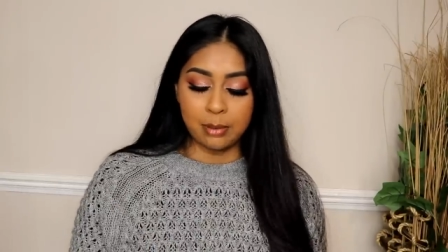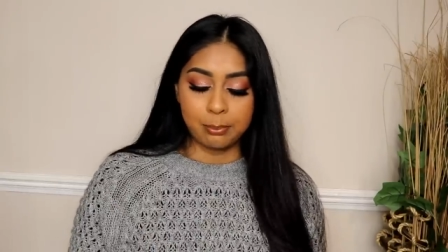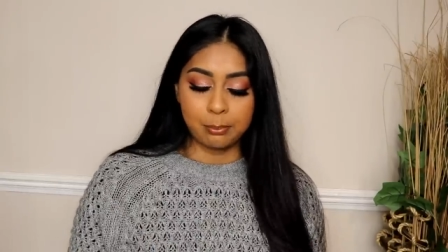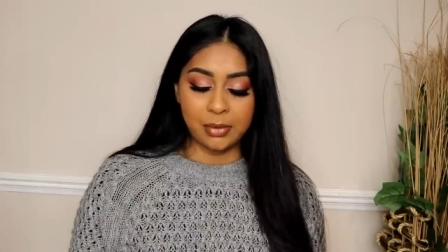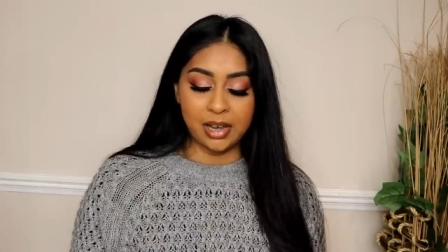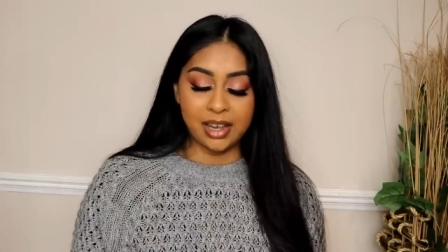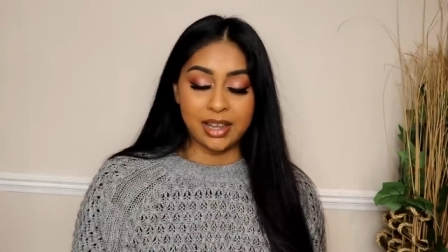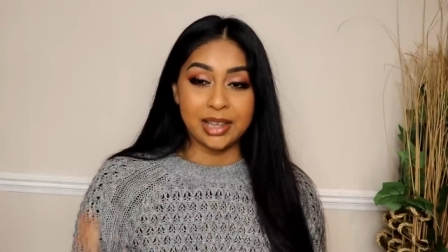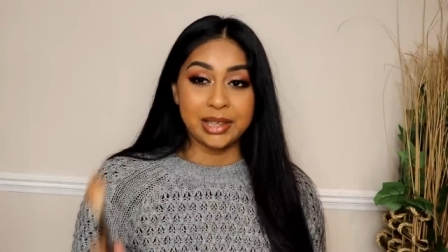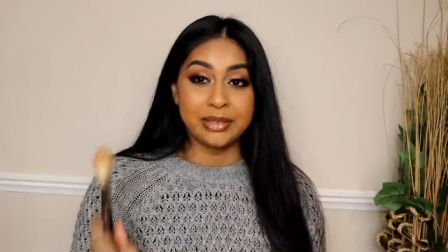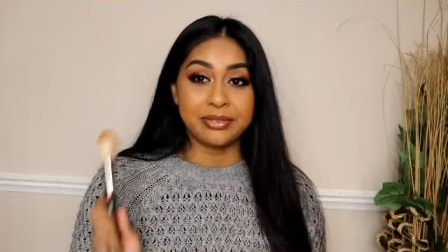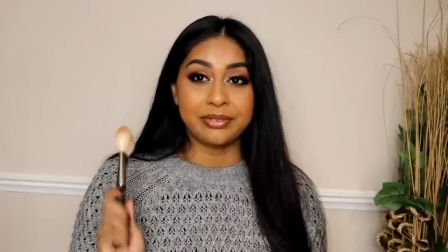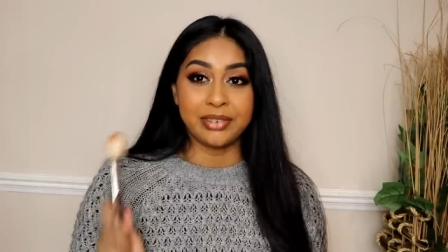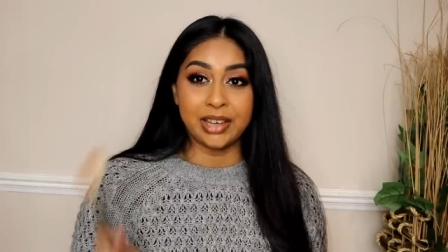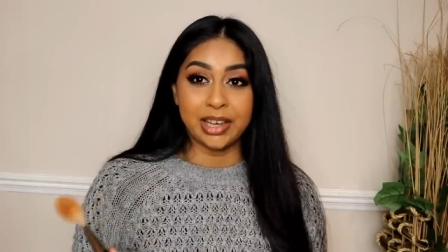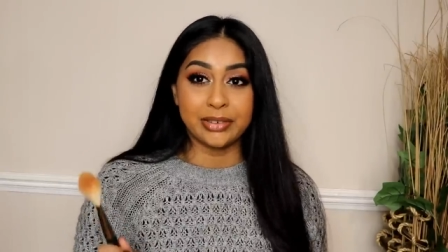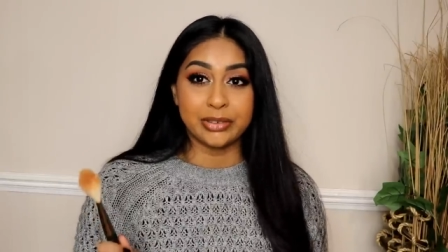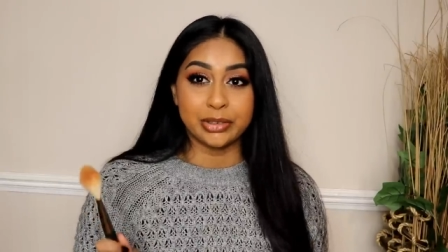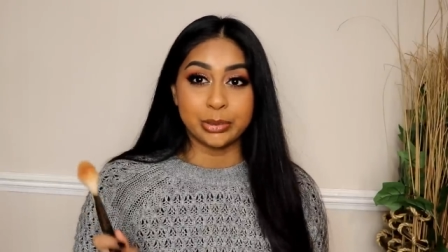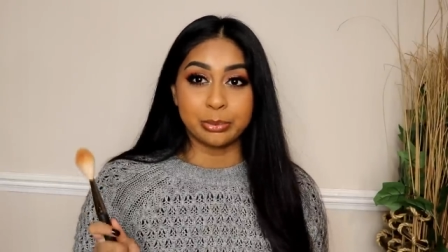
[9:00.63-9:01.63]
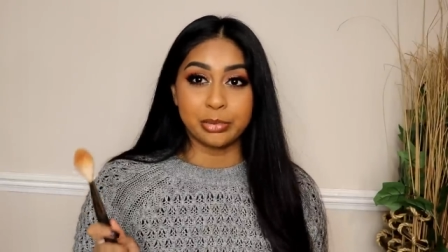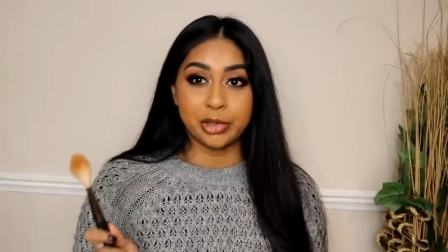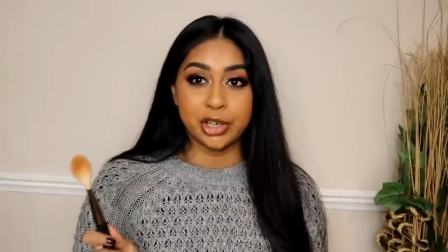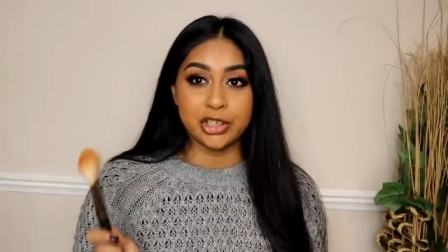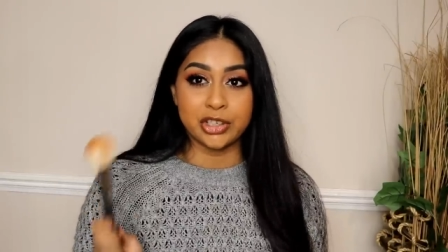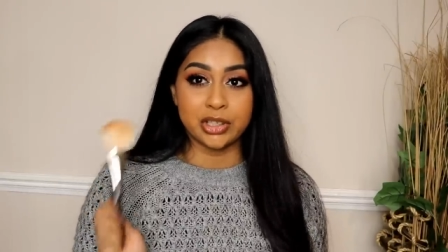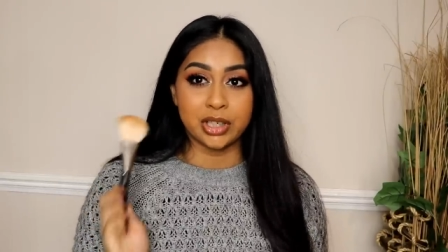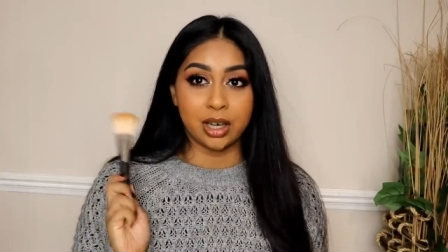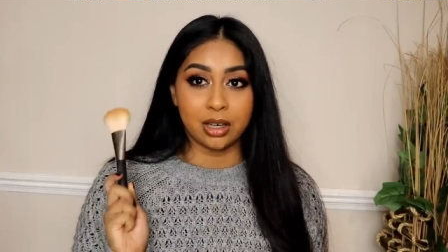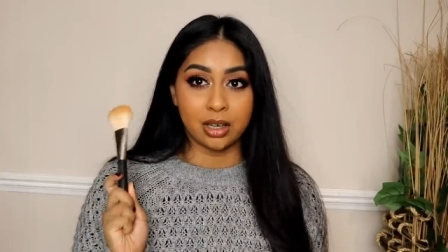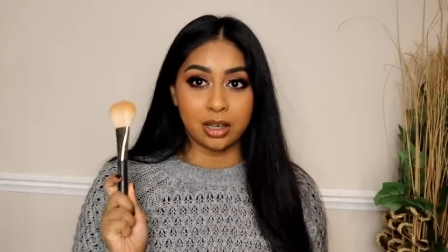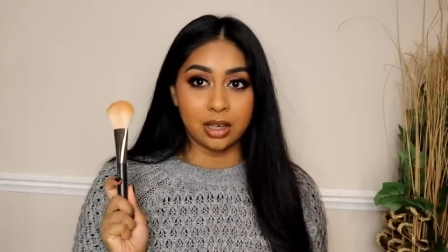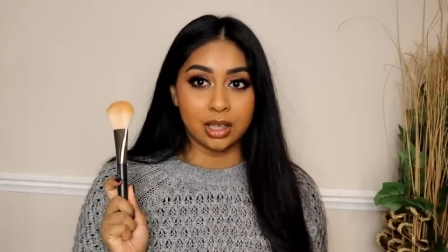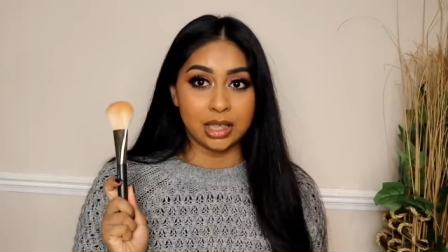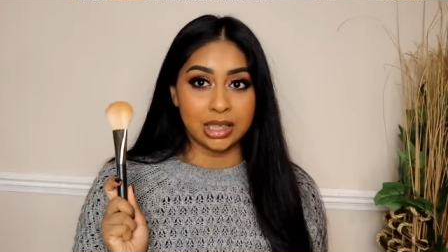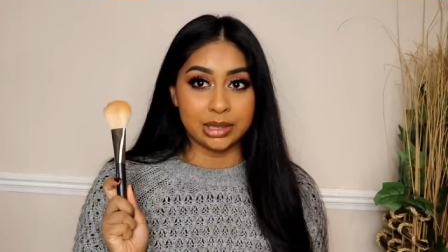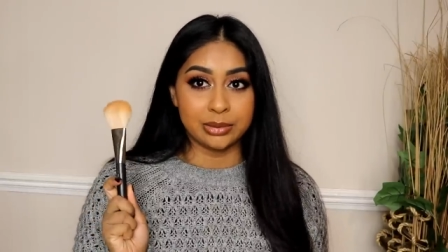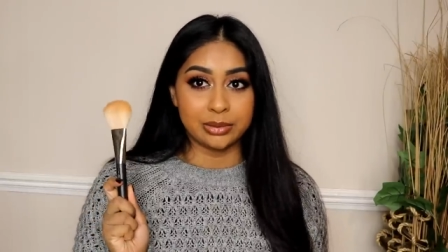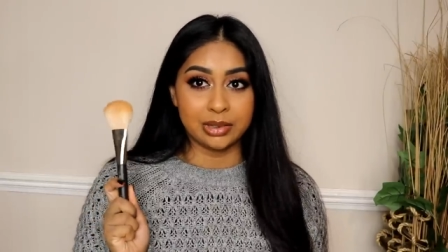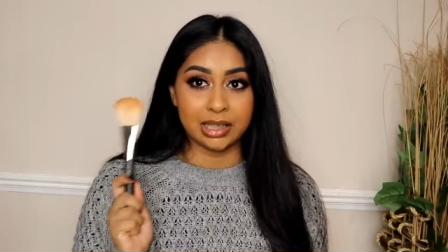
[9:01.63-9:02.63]
My favourite brush that I
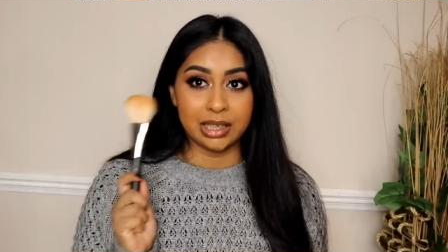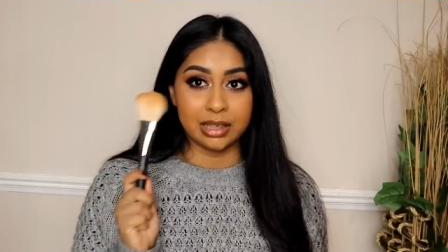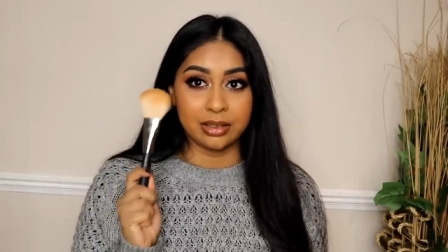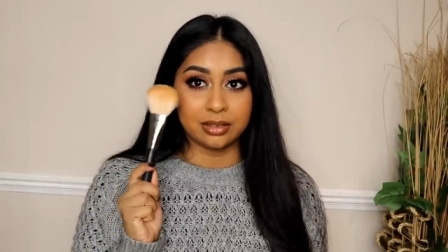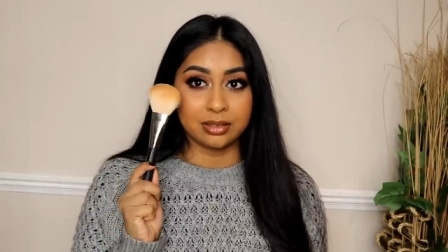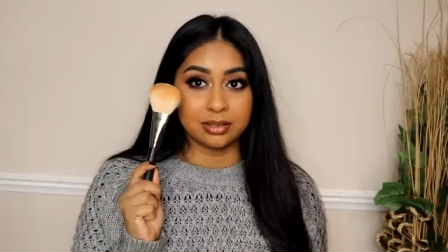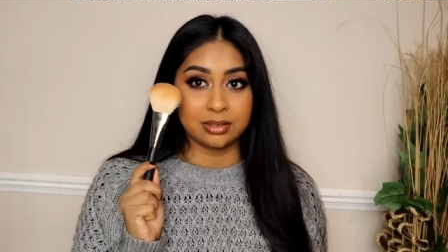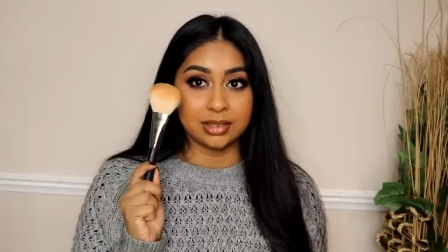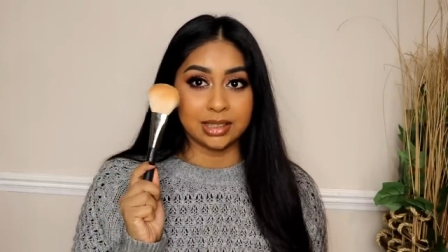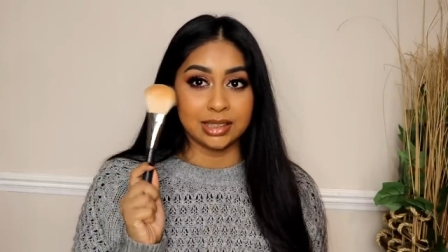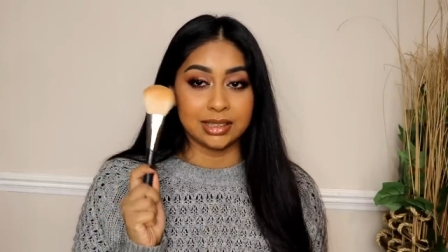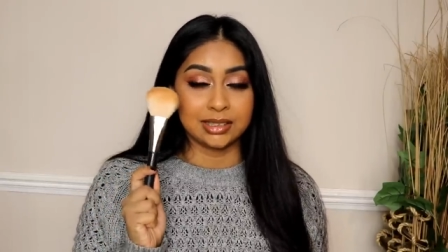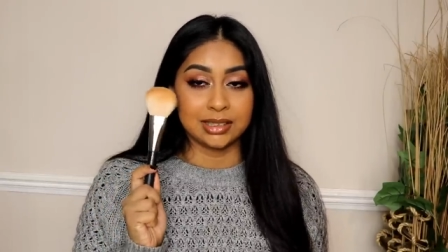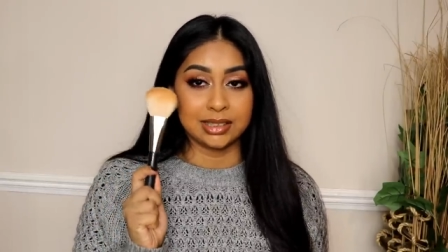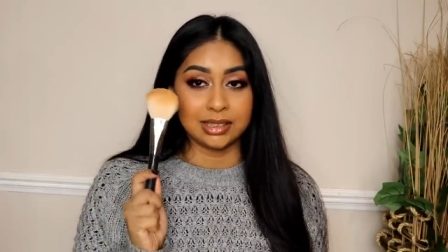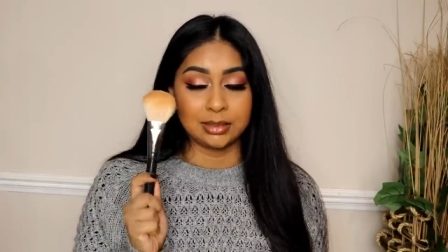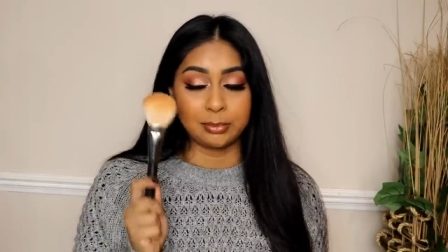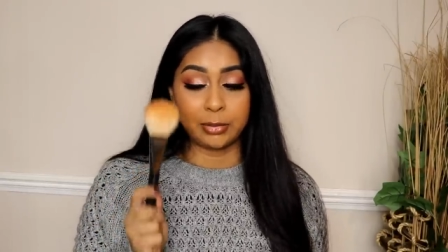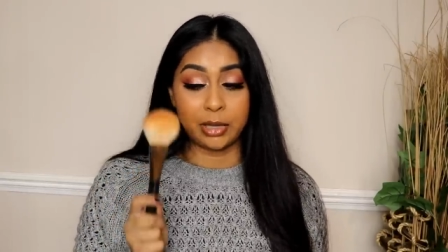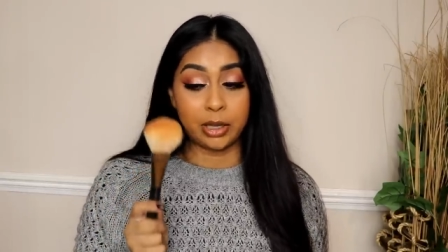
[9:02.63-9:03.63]
can't live without is this